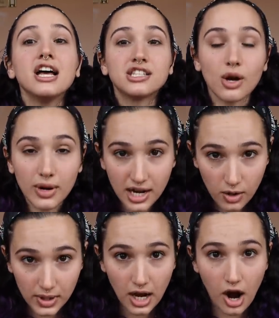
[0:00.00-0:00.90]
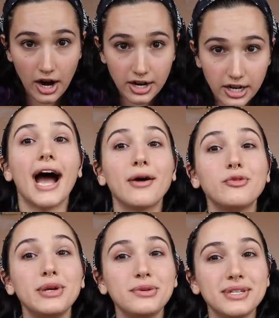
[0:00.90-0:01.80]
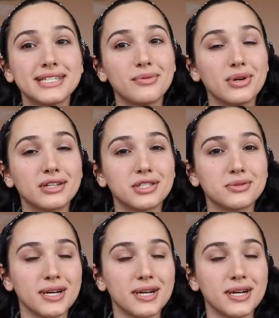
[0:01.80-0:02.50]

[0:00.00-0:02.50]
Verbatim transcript: So here we are. I will be using someone else's